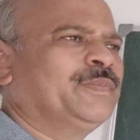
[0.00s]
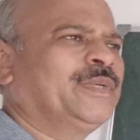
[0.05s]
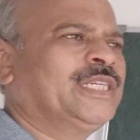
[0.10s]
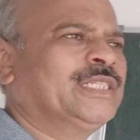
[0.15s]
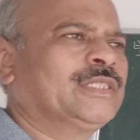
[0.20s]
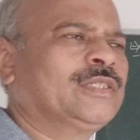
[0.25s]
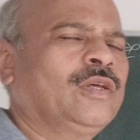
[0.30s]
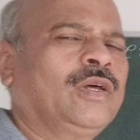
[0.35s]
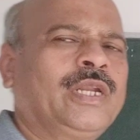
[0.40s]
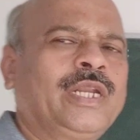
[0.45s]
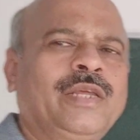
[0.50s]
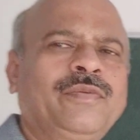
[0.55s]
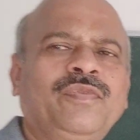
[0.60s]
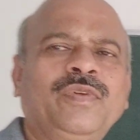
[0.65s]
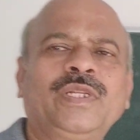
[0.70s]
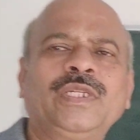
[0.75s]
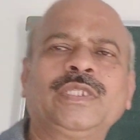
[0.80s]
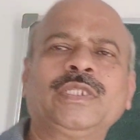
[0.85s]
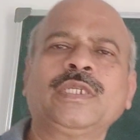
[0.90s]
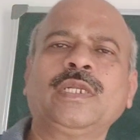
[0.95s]
based on
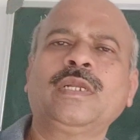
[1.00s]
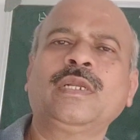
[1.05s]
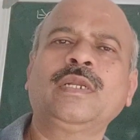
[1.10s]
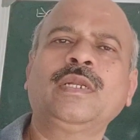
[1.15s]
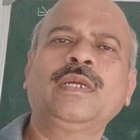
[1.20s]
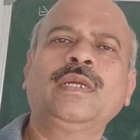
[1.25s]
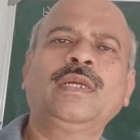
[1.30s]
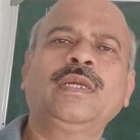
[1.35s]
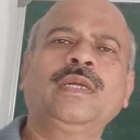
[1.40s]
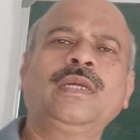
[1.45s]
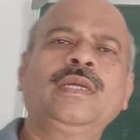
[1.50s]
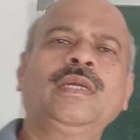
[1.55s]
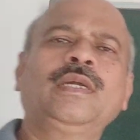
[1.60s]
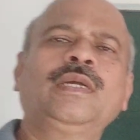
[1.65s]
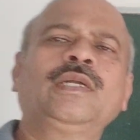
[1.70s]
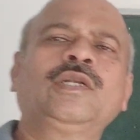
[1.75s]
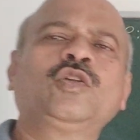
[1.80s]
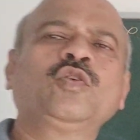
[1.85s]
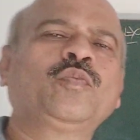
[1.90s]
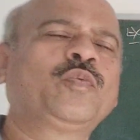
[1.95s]
definition.
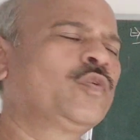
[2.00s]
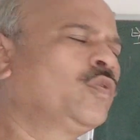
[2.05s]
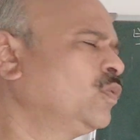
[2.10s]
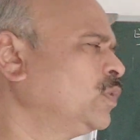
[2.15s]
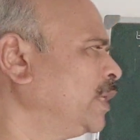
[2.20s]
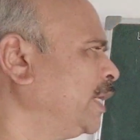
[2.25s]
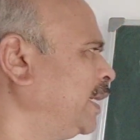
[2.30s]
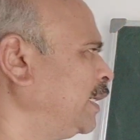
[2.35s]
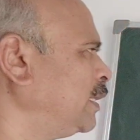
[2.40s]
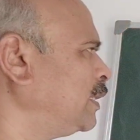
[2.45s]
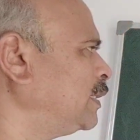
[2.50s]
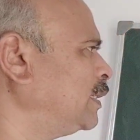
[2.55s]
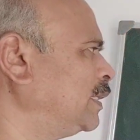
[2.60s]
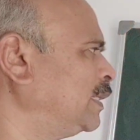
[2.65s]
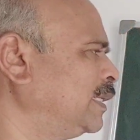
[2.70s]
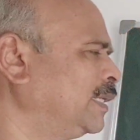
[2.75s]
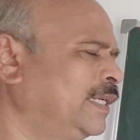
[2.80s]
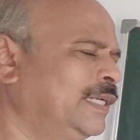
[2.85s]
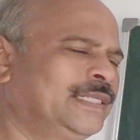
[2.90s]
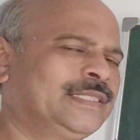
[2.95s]
To prove that
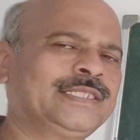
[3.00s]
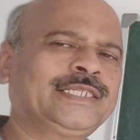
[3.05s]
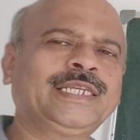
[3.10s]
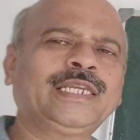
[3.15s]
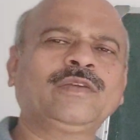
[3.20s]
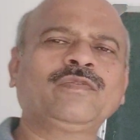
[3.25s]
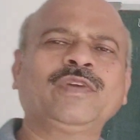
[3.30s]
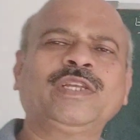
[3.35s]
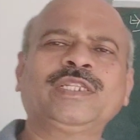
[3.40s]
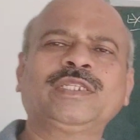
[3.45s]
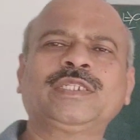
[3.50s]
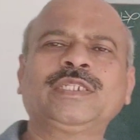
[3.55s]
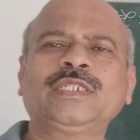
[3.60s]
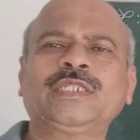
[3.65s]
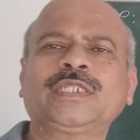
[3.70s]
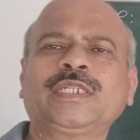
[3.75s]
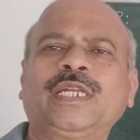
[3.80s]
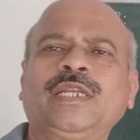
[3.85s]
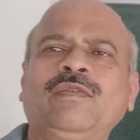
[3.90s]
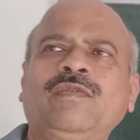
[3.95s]
a sequence
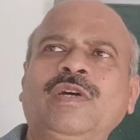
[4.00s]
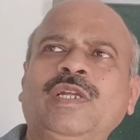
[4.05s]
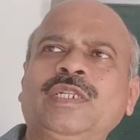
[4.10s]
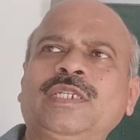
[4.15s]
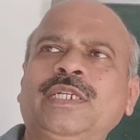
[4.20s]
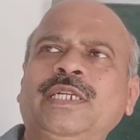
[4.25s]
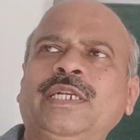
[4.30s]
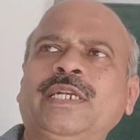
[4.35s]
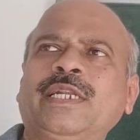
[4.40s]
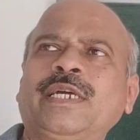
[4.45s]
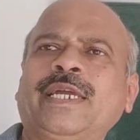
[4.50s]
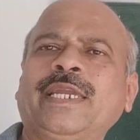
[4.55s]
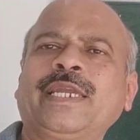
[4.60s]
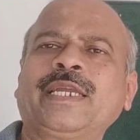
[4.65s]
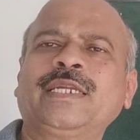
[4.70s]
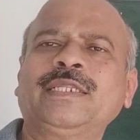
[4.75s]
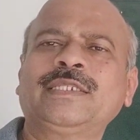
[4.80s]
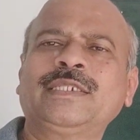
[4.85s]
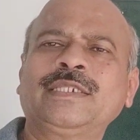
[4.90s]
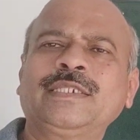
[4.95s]
is convergent, I
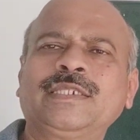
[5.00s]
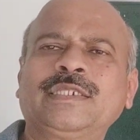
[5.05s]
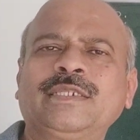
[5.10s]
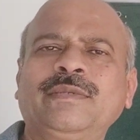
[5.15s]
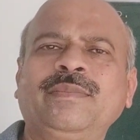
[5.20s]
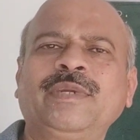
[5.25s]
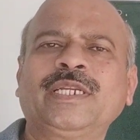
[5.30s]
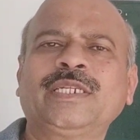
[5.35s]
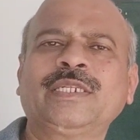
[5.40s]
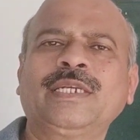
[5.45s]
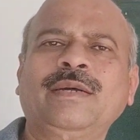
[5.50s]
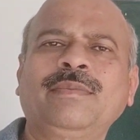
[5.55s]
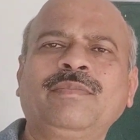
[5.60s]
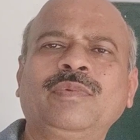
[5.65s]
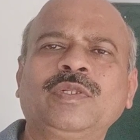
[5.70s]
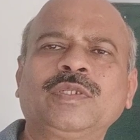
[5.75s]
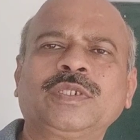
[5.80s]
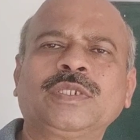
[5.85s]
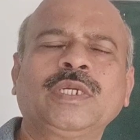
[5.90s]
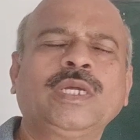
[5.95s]
consider some
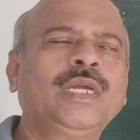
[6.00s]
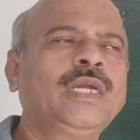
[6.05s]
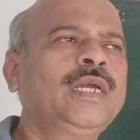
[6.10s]
examples.